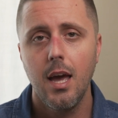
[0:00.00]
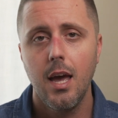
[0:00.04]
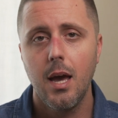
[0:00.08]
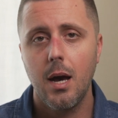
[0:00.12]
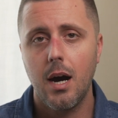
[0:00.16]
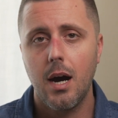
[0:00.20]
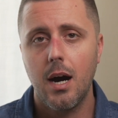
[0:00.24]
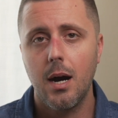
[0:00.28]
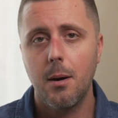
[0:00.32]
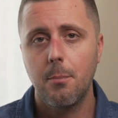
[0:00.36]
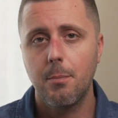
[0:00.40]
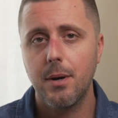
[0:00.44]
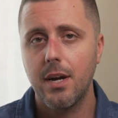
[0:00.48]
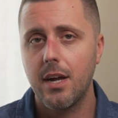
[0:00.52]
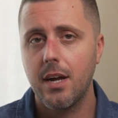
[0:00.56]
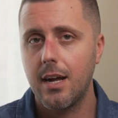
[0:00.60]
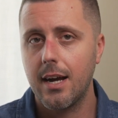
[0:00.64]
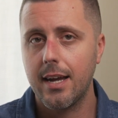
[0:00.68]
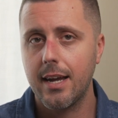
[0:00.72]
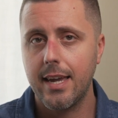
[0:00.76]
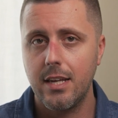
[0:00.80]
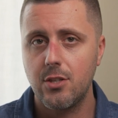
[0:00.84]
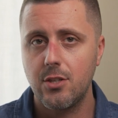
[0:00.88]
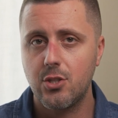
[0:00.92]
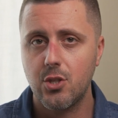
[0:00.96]
But
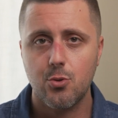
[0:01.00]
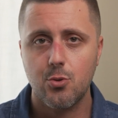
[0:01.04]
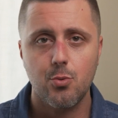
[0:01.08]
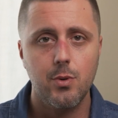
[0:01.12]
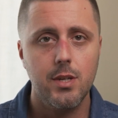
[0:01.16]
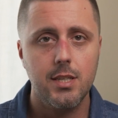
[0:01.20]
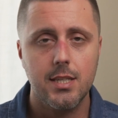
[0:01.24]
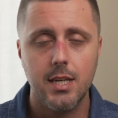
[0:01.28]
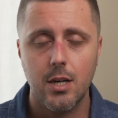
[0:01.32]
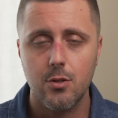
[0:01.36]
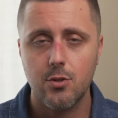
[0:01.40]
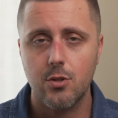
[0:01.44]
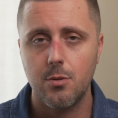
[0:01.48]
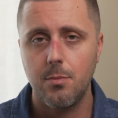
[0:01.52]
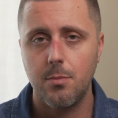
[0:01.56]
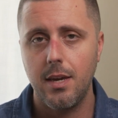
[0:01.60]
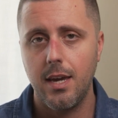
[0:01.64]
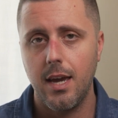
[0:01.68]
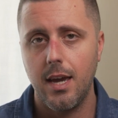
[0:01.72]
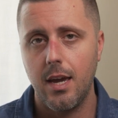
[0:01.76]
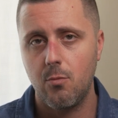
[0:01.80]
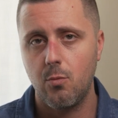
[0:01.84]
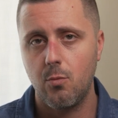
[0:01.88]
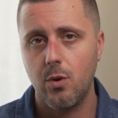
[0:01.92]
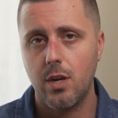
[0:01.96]
again, just reach out to
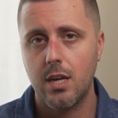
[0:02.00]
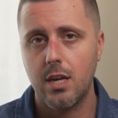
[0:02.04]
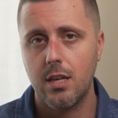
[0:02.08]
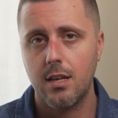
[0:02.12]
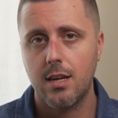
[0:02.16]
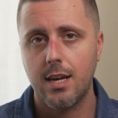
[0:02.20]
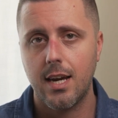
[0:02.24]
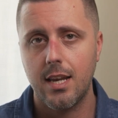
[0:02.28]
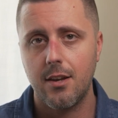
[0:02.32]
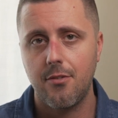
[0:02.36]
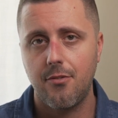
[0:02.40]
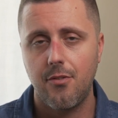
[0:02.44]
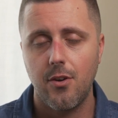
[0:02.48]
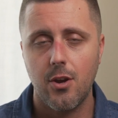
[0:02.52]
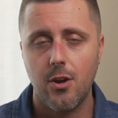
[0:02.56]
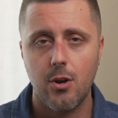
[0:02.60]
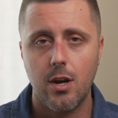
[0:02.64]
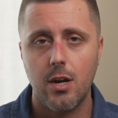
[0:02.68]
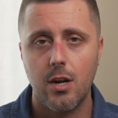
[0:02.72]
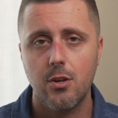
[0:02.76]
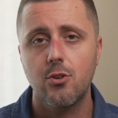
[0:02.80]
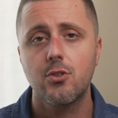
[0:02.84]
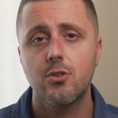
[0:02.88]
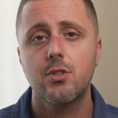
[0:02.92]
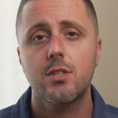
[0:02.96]
me and we can kind of figure
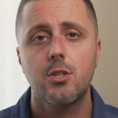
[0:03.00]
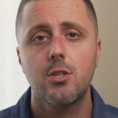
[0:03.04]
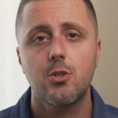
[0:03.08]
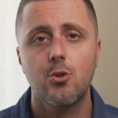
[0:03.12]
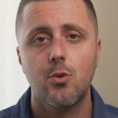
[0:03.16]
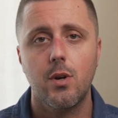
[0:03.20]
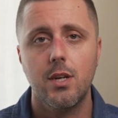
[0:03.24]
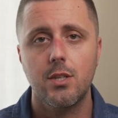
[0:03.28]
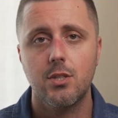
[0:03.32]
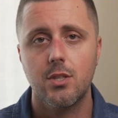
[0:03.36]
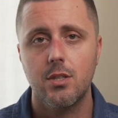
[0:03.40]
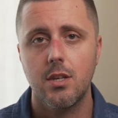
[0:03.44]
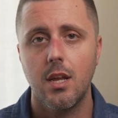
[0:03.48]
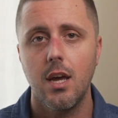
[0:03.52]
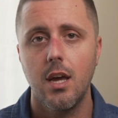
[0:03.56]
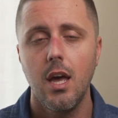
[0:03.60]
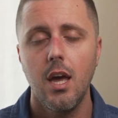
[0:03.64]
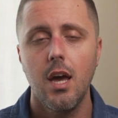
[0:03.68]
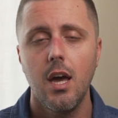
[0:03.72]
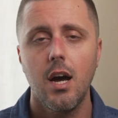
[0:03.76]
out your situation